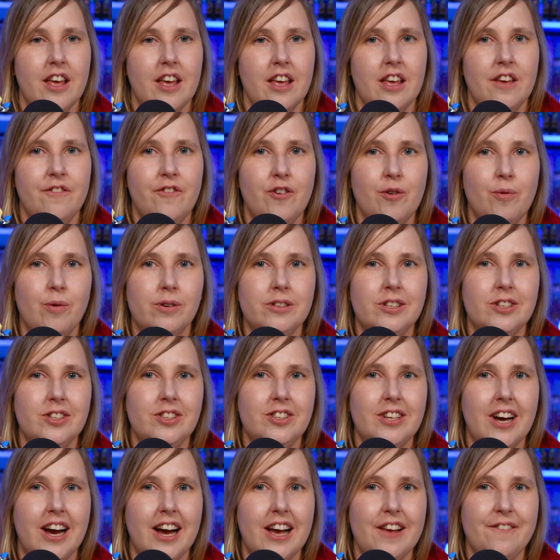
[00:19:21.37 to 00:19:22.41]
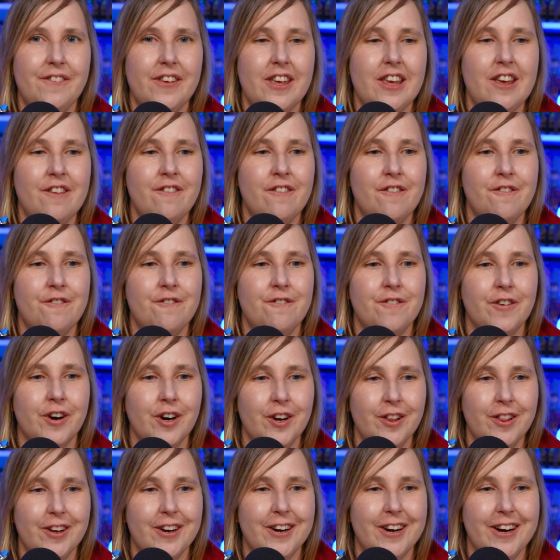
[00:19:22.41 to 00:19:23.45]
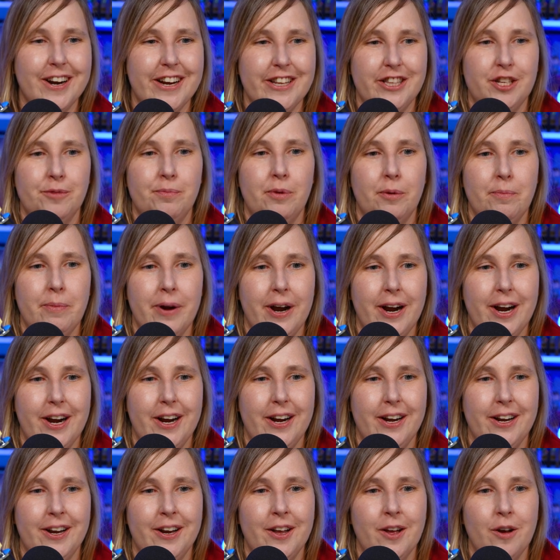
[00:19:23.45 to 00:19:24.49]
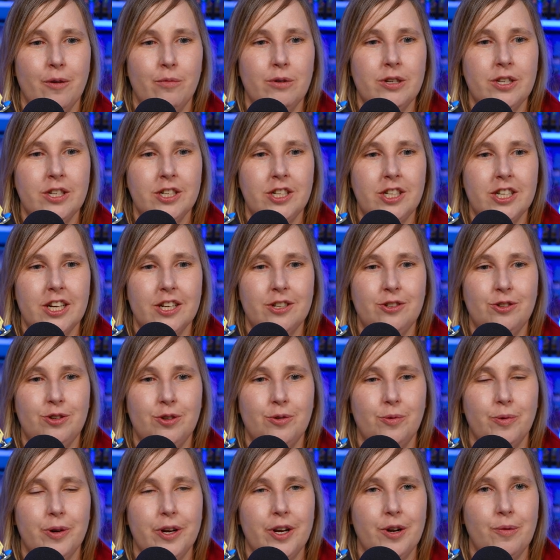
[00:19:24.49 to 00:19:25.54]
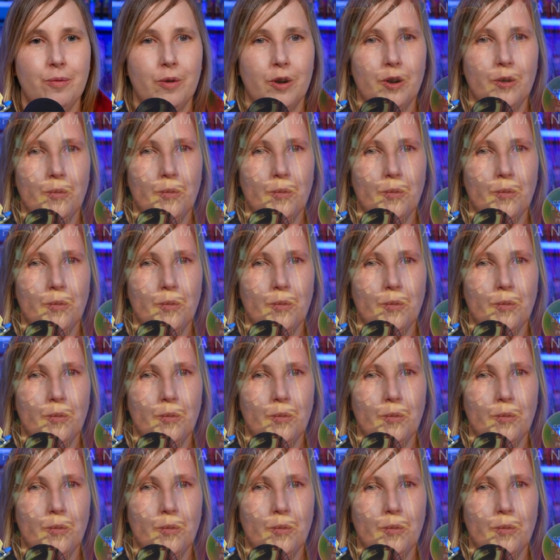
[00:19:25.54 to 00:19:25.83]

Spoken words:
If you want to dive even further into preparing, we suggest you read Wonder